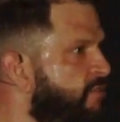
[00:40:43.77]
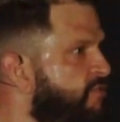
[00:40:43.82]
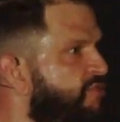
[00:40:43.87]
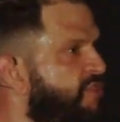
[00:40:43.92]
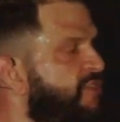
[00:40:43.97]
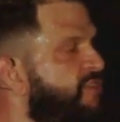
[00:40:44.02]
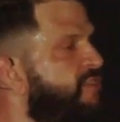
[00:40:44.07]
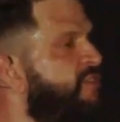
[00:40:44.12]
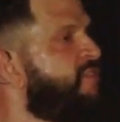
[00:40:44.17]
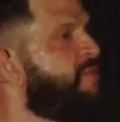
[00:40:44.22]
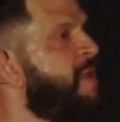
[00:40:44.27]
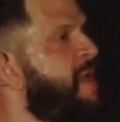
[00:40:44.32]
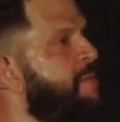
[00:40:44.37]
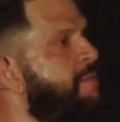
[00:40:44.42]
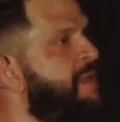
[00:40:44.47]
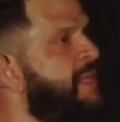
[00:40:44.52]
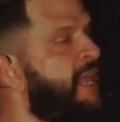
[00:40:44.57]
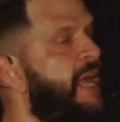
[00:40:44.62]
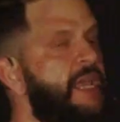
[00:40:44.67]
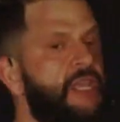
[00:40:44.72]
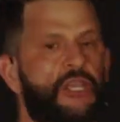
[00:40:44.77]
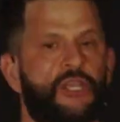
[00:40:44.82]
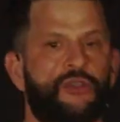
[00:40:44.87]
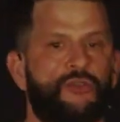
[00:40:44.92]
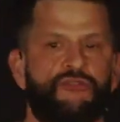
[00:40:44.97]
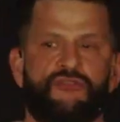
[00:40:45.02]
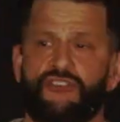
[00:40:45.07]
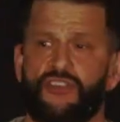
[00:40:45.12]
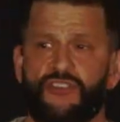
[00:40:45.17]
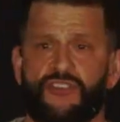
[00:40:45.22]
Jesus, make me like
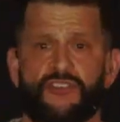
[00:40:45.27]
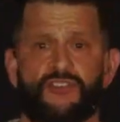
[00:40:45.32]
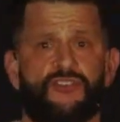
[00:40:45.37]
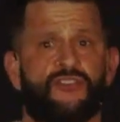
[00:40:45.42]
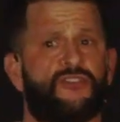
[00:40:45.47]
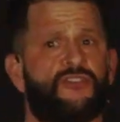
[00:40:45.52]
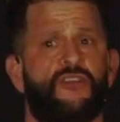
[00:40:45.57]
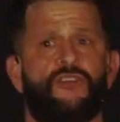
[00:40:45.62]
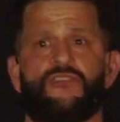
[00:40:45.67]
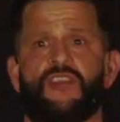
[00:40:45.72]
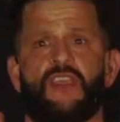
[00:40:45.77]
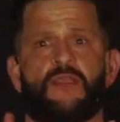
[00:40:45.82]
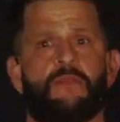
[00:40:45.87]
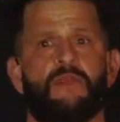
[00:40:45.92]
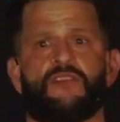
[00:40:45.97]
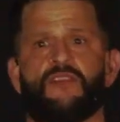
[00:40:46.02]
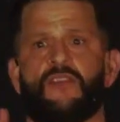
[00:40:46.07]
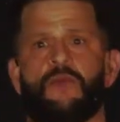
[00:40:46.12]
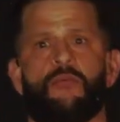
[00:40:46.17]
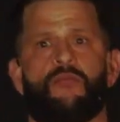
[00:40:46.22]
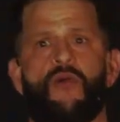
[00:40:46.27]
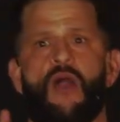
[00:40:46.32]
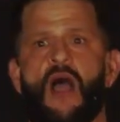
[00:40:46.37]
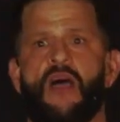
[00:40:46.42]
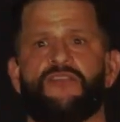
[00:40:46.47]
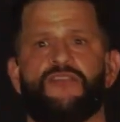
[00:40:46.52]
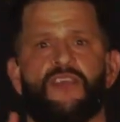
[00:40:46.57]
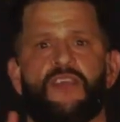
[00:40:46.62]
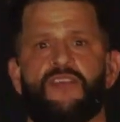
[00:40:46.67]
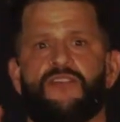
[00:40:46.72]
you. Jesus, just don't take me to the
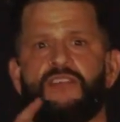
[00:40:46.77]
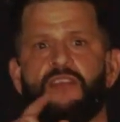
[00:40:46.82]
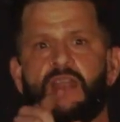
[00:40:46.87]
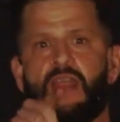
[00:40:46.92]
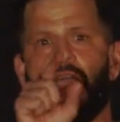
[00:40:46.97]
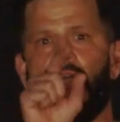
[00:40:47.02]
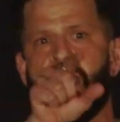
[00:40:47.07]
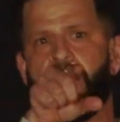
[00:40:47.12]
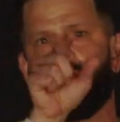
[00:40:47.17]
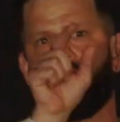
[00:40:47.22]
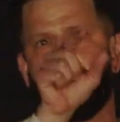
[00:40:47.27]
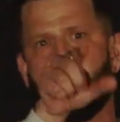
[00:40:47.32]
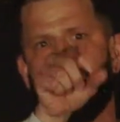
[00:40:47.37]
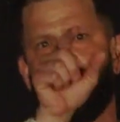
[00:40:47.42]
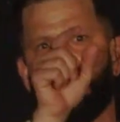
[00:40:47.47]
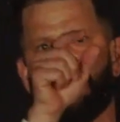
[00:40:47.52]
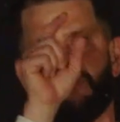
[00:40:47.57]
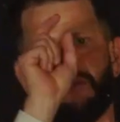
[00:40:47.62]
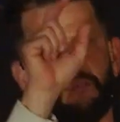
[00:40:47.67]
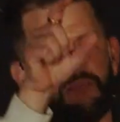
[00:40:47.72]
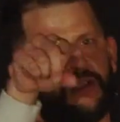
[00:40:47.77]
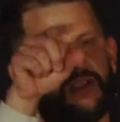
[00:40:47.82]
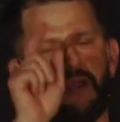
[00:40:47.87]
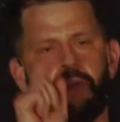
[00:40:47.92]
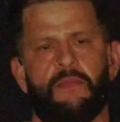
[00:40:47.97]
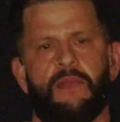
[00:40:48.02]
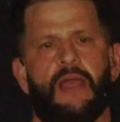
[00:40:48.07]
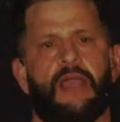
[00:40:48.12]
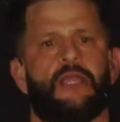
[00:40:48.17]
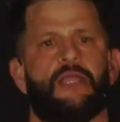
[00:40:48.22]
process that, that makes me
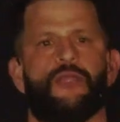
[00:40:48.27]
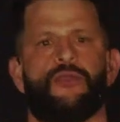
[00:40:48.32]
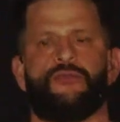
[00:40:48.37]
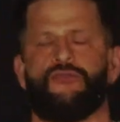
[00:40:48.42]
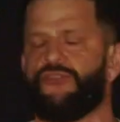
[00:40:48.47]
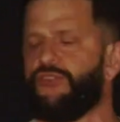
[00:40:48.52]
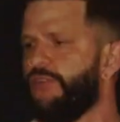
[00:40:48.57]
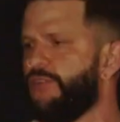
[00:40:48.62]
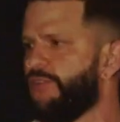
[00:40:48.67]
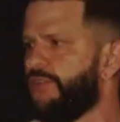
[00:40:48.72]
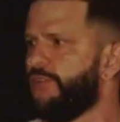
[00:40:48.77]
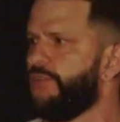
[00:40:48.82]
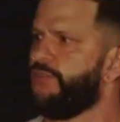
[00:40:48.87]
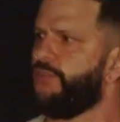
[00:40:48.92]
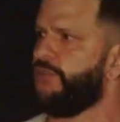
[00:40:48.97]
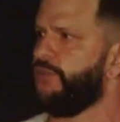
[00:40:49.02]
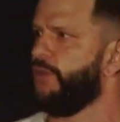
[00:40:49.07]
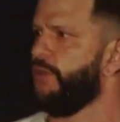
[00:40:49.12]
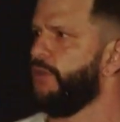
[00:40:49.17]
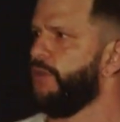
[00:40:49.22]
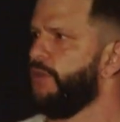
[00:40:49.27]
become like you, Jesus.